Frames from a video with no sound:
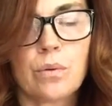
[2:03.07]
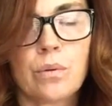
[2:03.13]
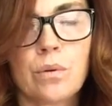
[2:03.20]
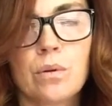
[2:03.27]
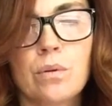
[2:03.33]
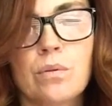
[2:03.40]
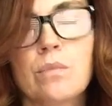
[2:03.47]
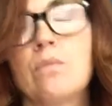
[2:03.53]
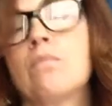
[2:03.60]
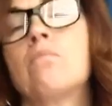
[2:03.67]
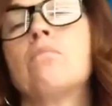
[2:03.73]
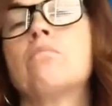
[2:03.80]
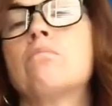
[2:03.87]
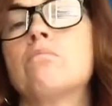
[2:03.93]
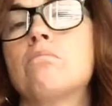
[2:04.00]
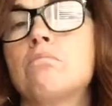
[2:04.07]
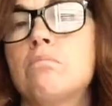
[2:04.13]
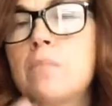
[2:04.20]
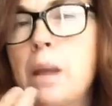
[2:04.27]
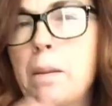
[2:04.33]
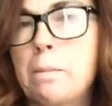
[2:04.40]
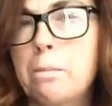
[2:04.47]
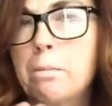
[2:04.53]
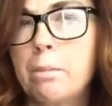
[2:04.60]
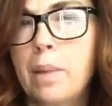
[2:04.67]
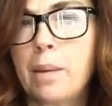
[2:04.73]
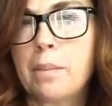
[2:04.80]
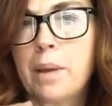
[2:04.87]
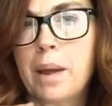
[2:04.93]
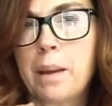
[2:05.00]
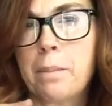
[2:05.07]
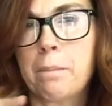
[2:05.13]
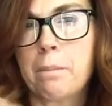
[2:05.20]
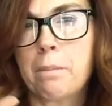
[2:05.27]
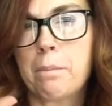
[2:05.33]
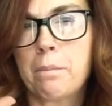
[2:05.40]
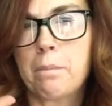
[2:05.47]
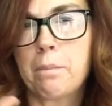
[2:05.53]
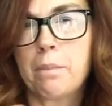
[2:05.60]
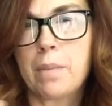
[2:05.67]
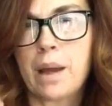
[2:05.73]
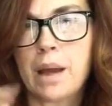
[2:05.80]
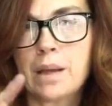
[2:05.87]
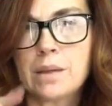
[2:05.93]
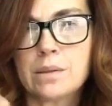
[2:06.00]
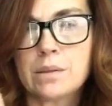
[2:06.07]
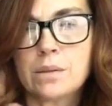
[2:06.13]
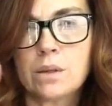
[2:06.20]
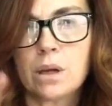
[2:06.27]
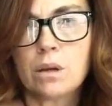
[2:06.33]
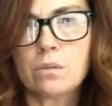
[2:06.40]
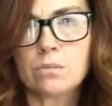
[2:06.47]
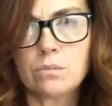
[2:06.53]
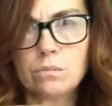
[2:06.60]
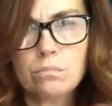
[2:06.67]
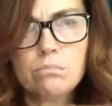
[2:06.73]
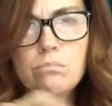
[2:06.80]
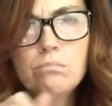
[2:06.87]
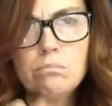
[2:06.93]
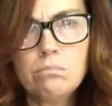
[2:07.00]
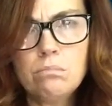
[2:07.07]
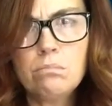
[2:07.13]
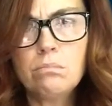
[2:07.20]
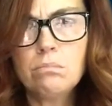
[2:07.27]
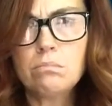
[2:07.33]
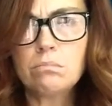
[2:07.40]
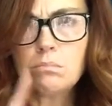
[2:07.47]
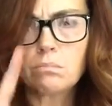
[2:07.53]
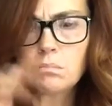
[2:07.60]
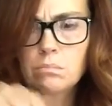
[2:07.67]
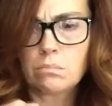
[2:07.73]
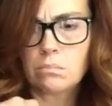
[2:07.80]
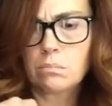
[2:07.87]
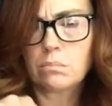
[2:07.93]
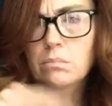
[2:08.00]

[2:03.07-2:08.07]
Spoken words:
pastels to possibly use. You guys can use color if you want. Just make sure I can see